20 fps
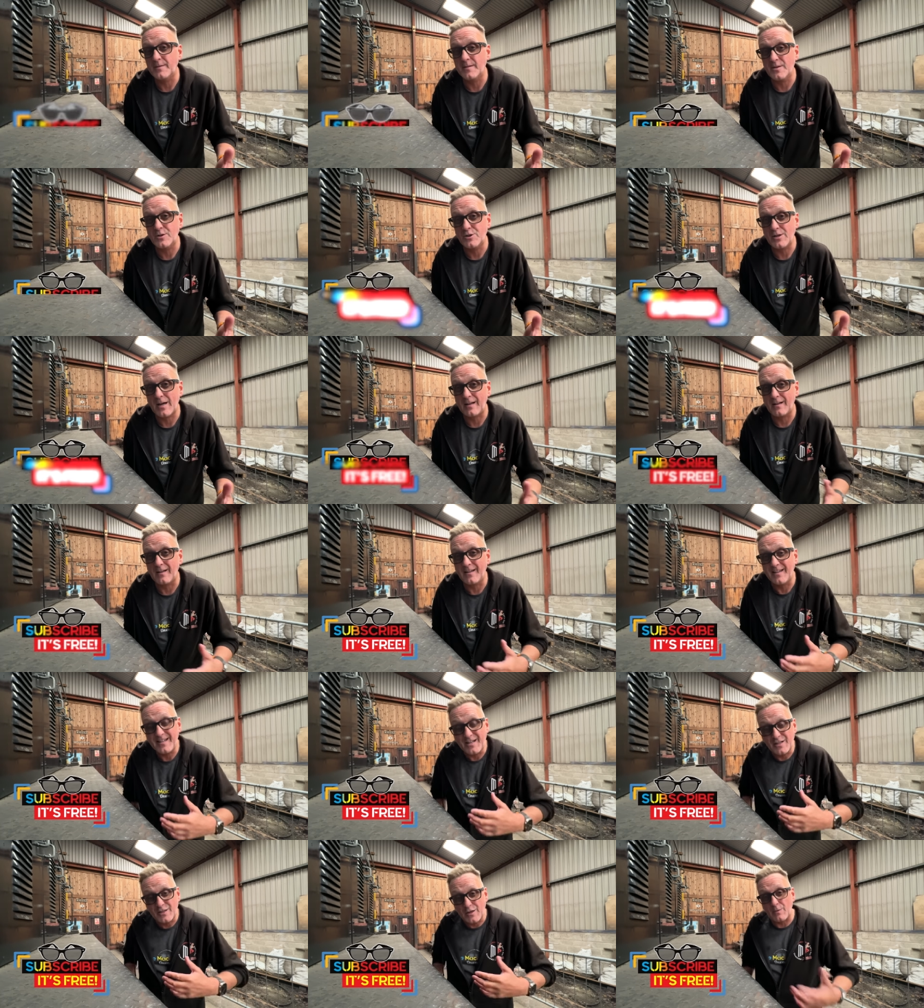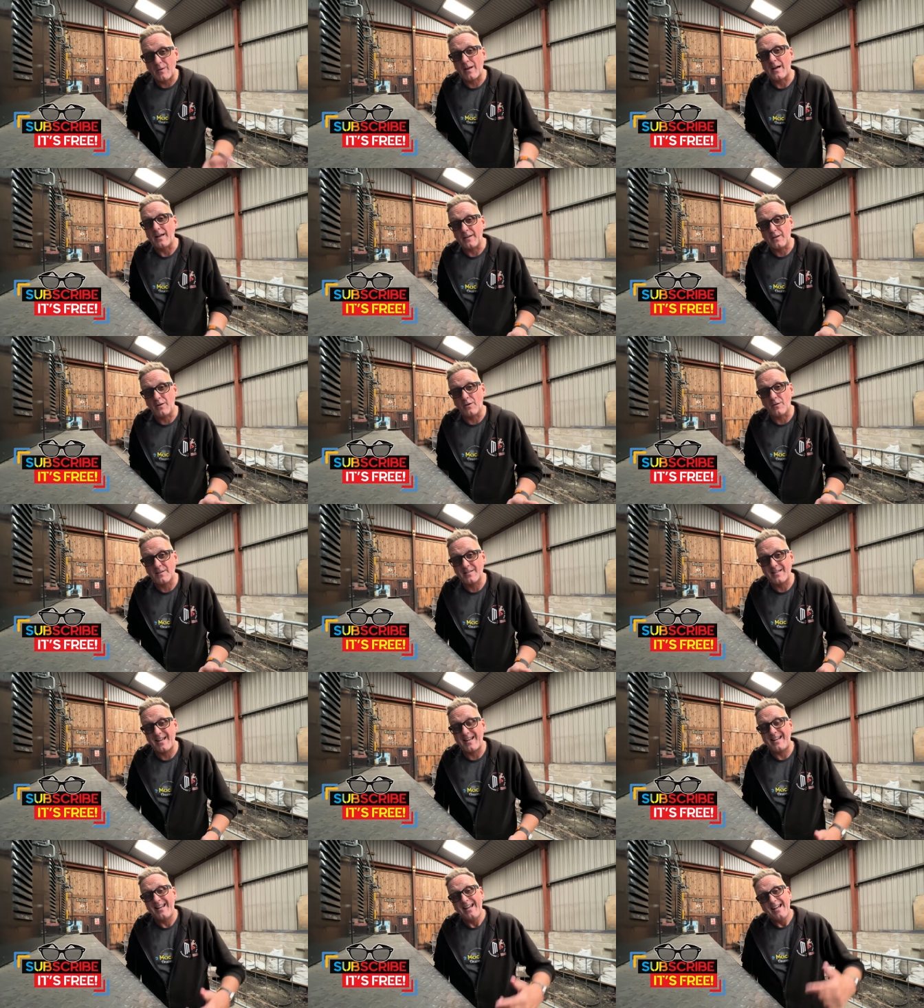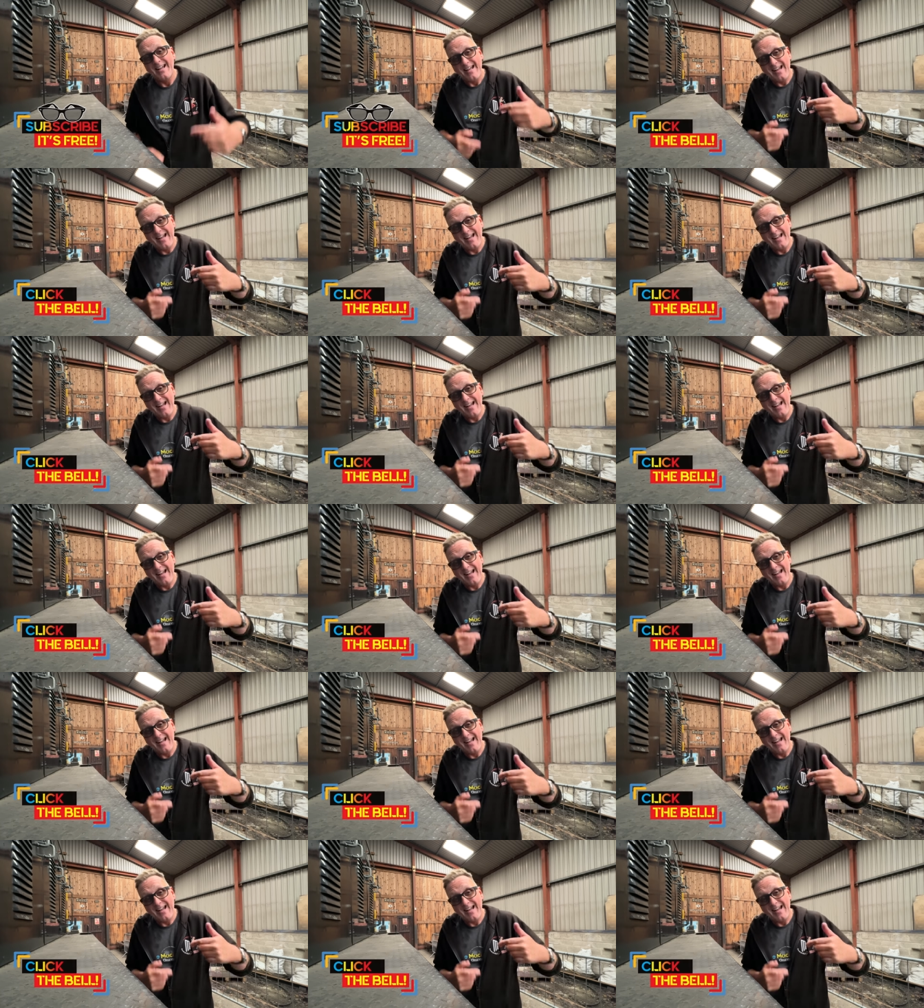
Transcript: to the channel and you do like the content,